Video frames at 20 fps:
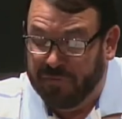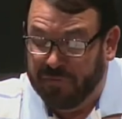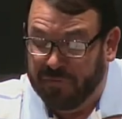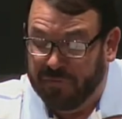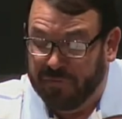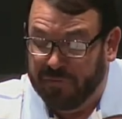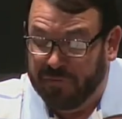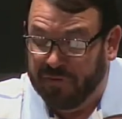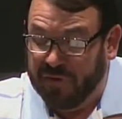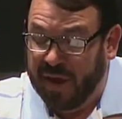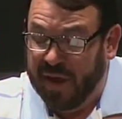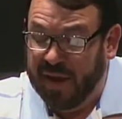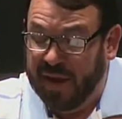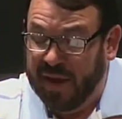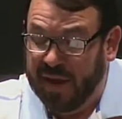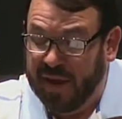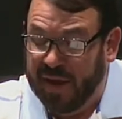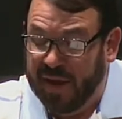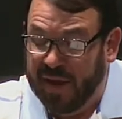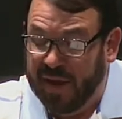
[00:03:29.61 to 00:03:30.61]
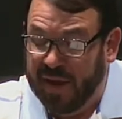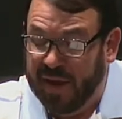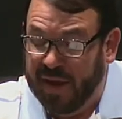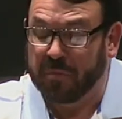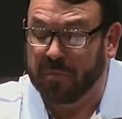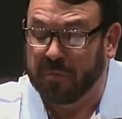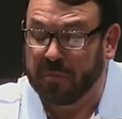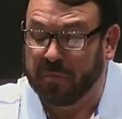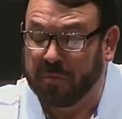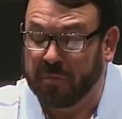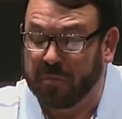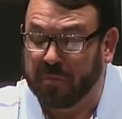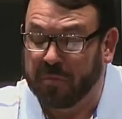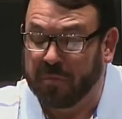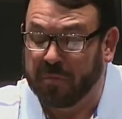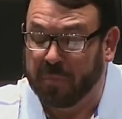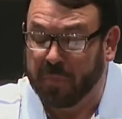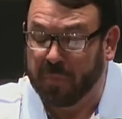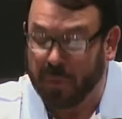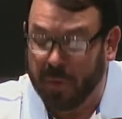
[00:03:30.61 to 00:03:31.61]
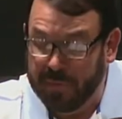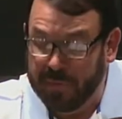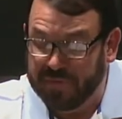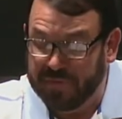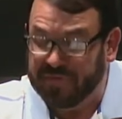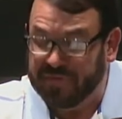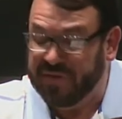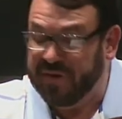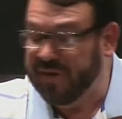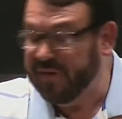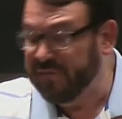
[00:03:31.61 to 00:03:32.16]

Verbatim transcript: I'll say it again. The supremacy